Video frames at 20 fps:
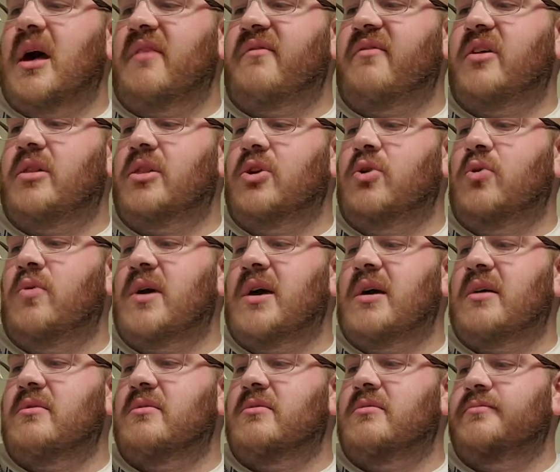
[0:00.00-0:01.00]
lava
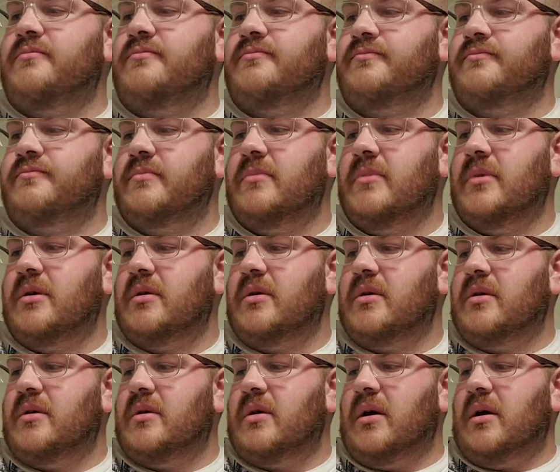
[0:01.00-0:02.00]
luau.
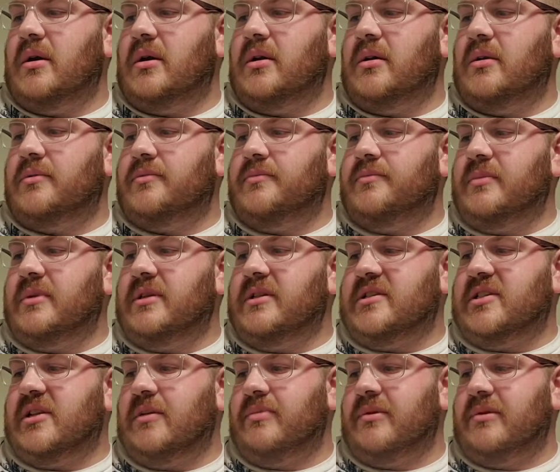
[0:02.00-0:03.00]
I don't know.
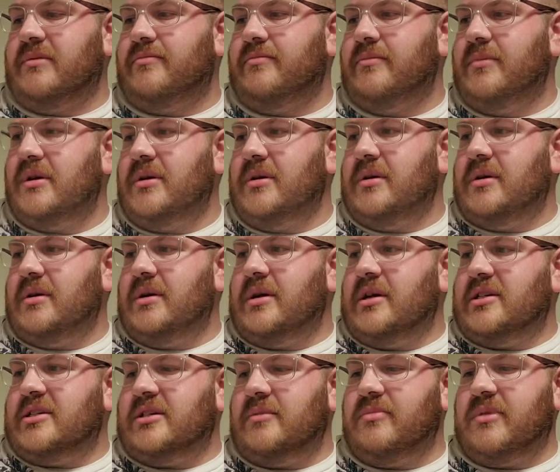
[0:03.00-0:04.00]
It's
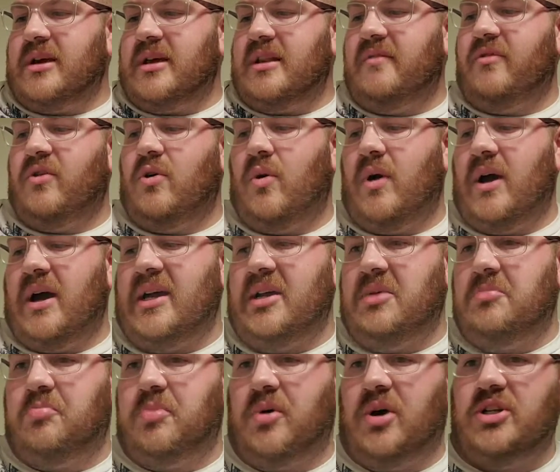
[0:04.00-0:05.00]
some kind of
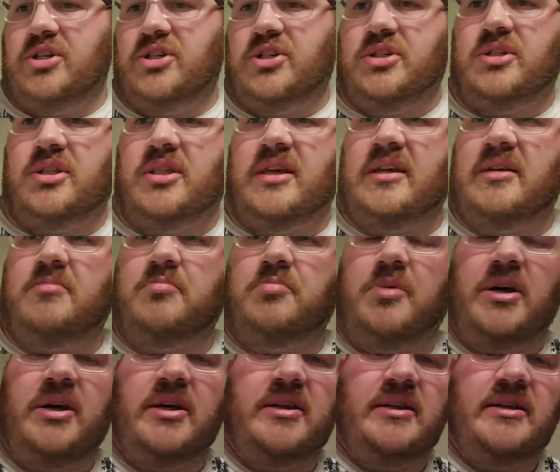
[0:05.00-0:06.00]
Hawaiian punch
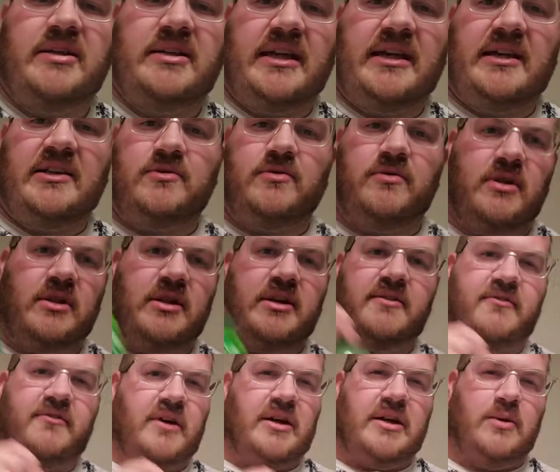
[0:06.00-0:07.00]
thing, but it tastes
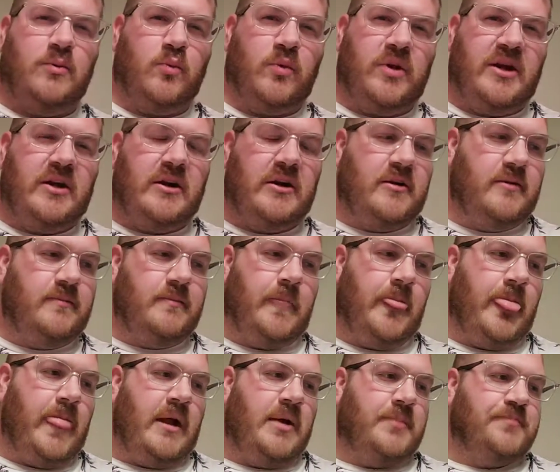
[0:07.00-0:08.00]
really fucking weird.
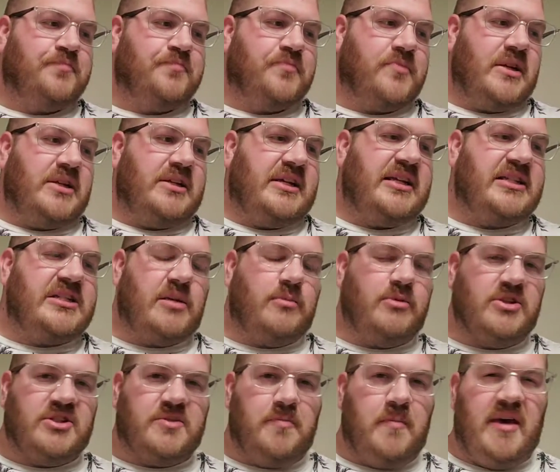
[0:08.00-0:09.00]
It
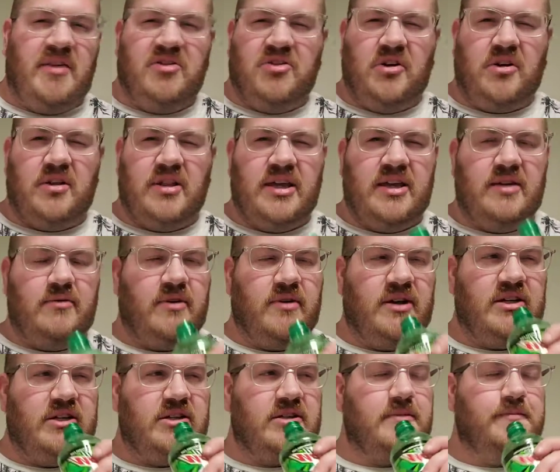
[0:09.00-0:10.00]
tastes almost
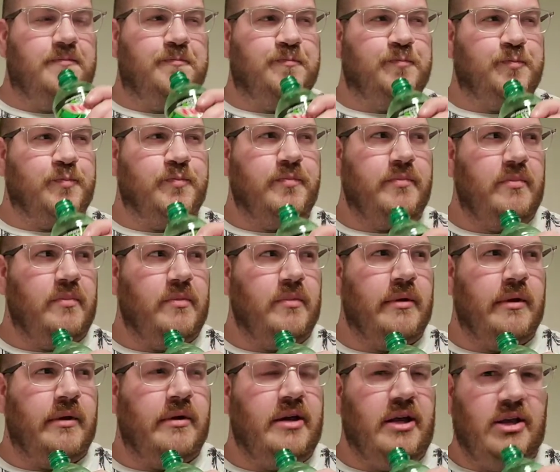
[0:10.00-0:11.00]
mentholy, which
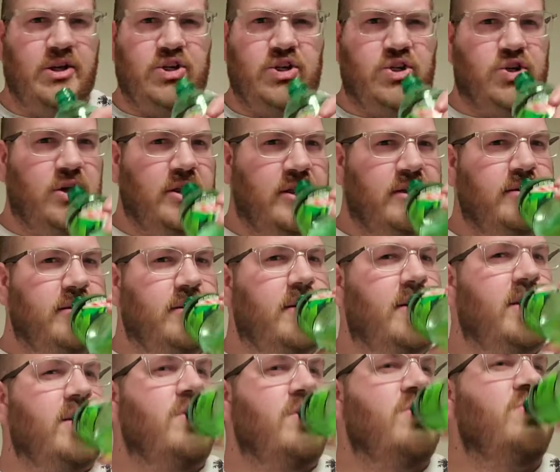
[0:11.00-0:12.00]
it
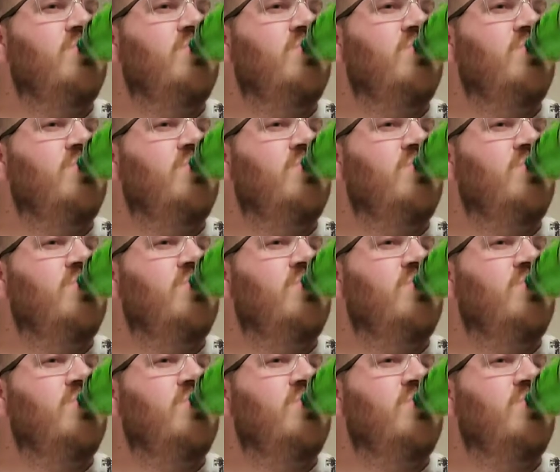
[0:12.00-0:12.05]
shouldn't.